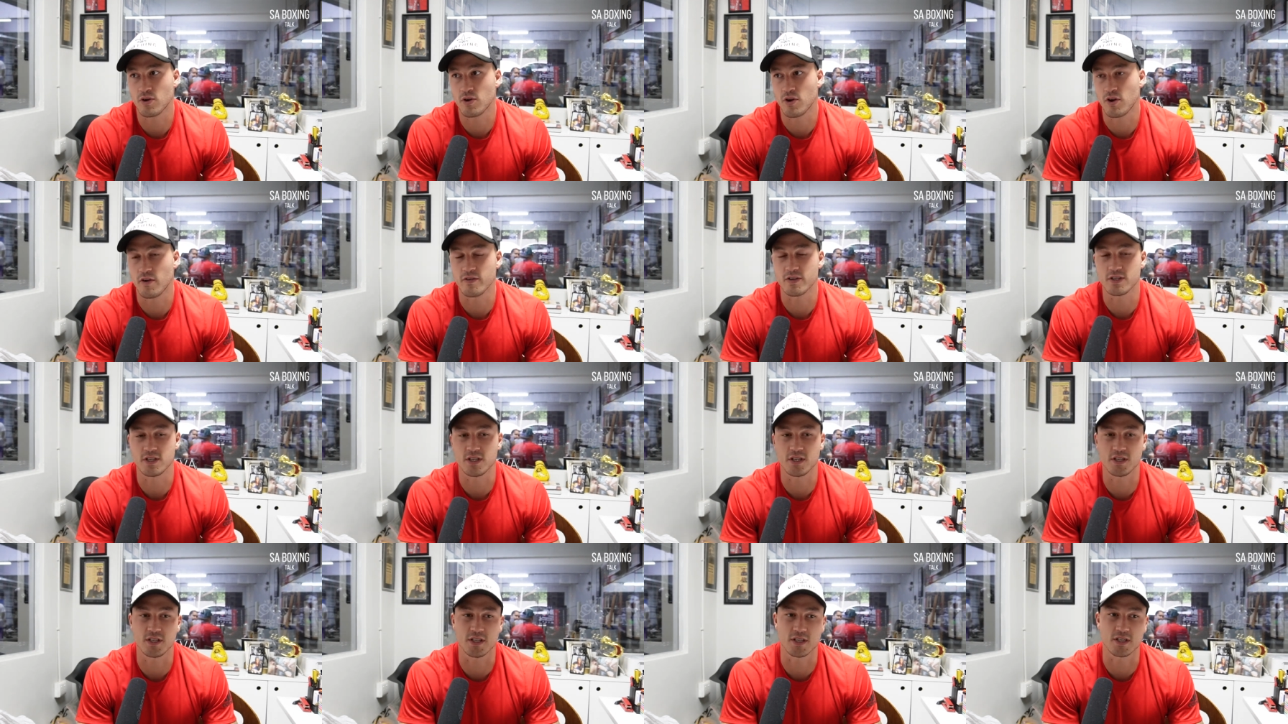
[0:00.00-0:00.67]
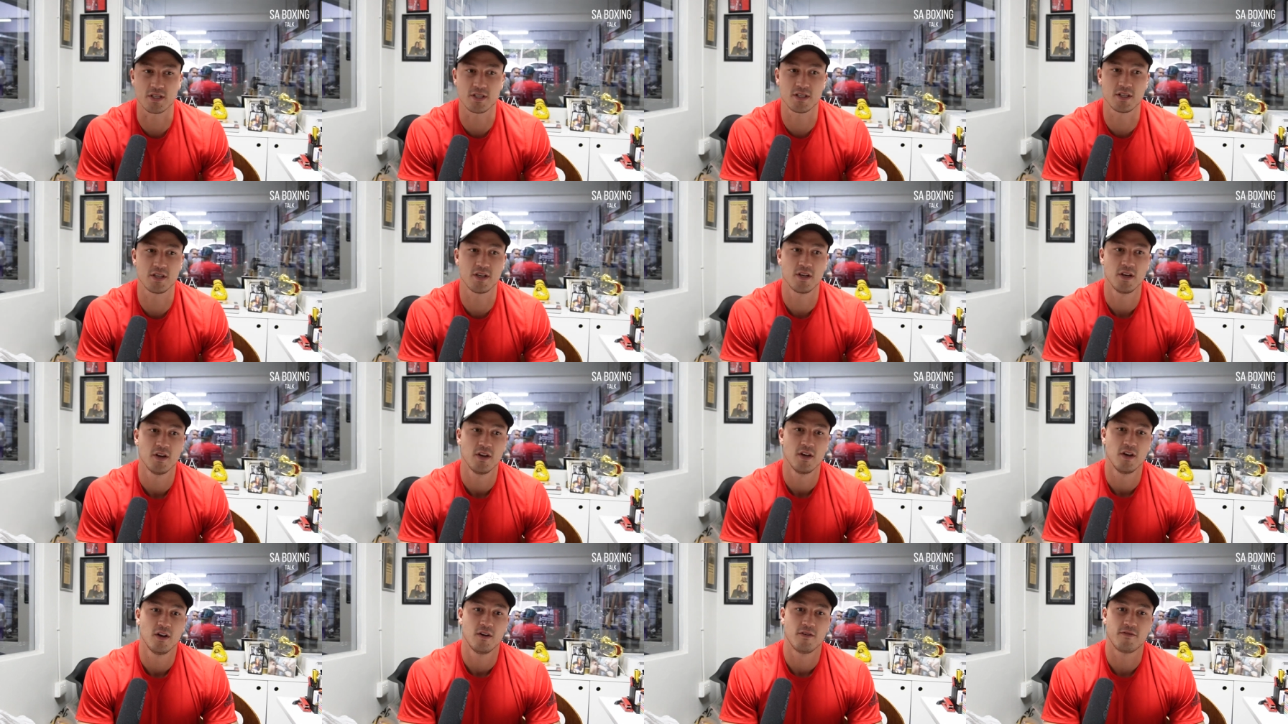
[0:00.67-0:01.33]
Obviously, just
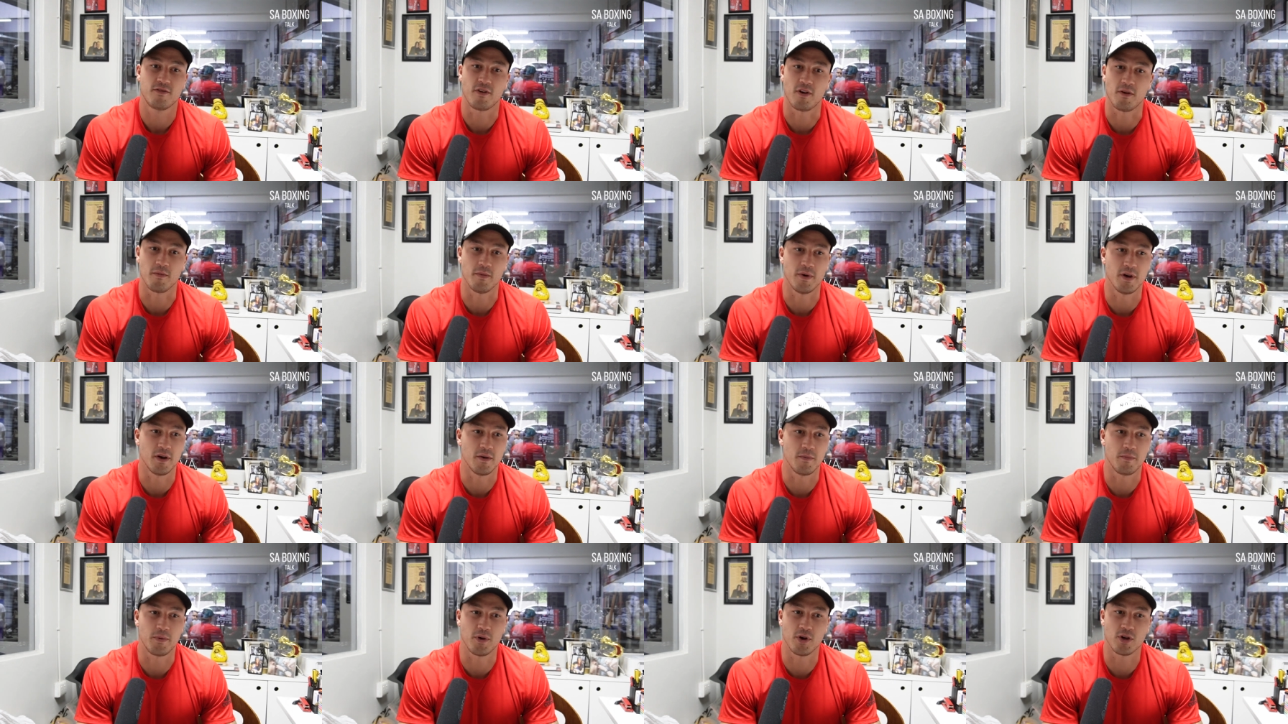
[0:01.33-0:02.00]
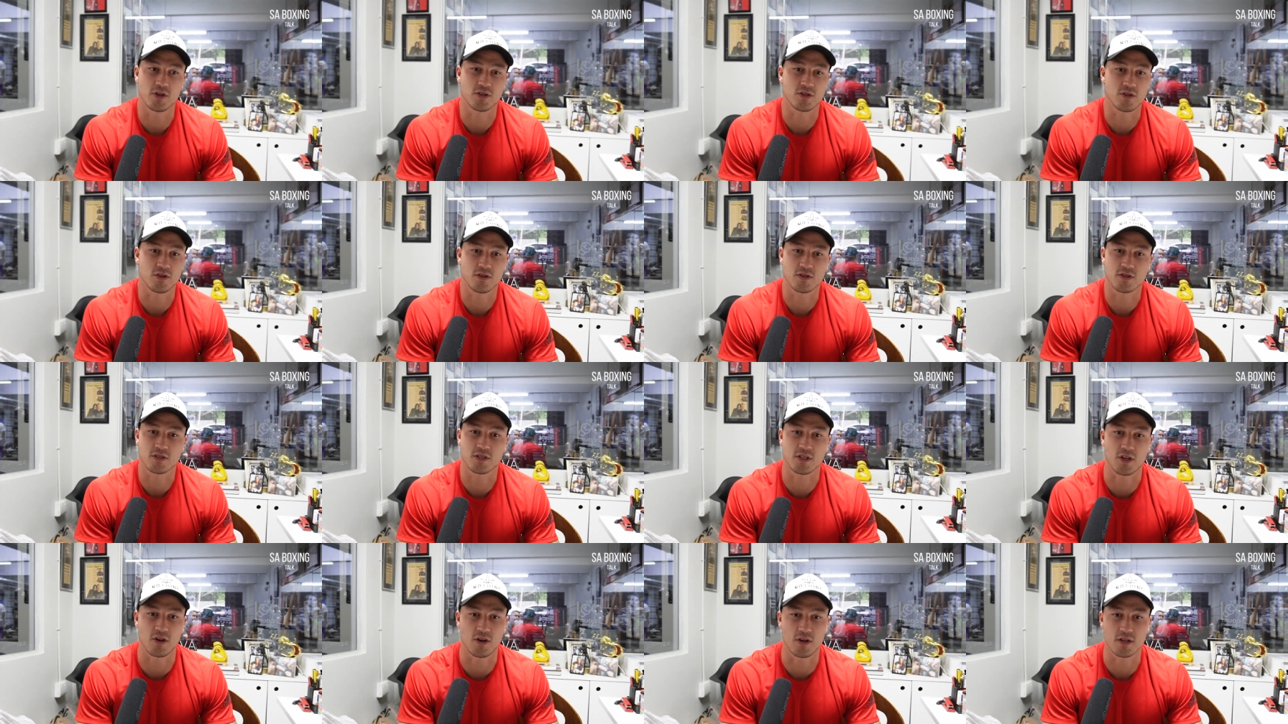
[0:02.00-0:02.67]
from a personal
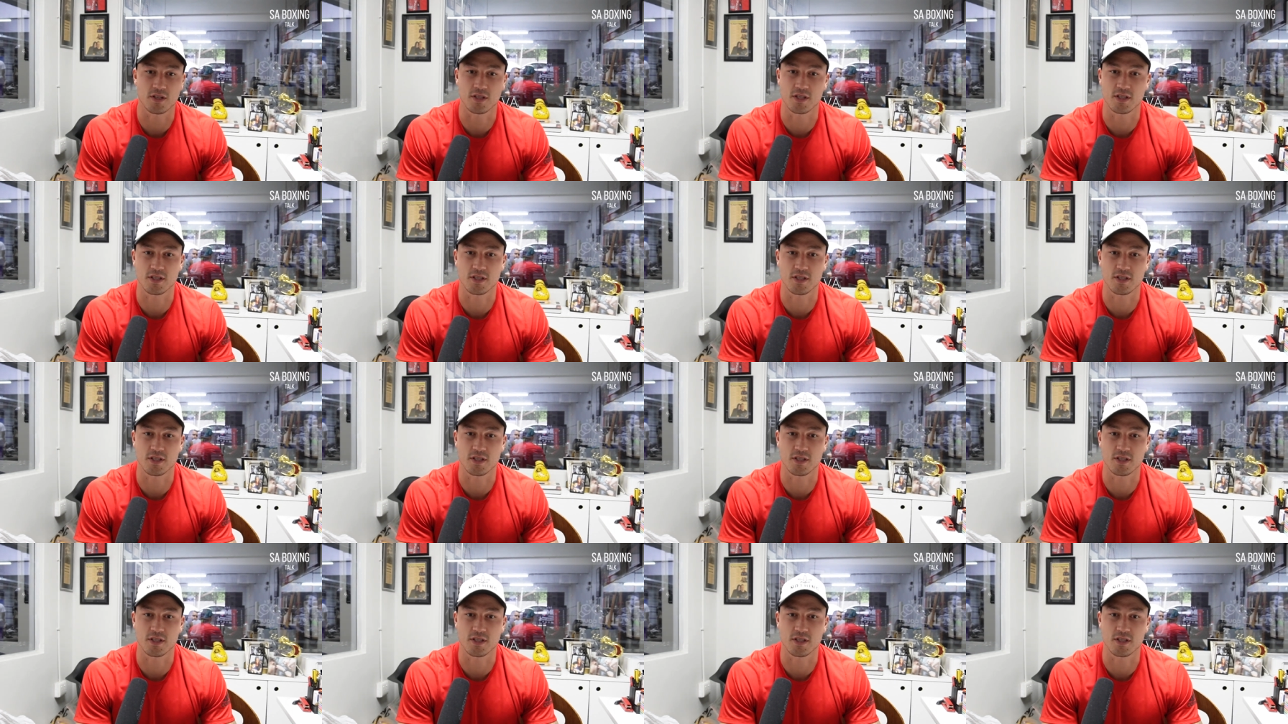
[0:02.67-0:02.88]
stance,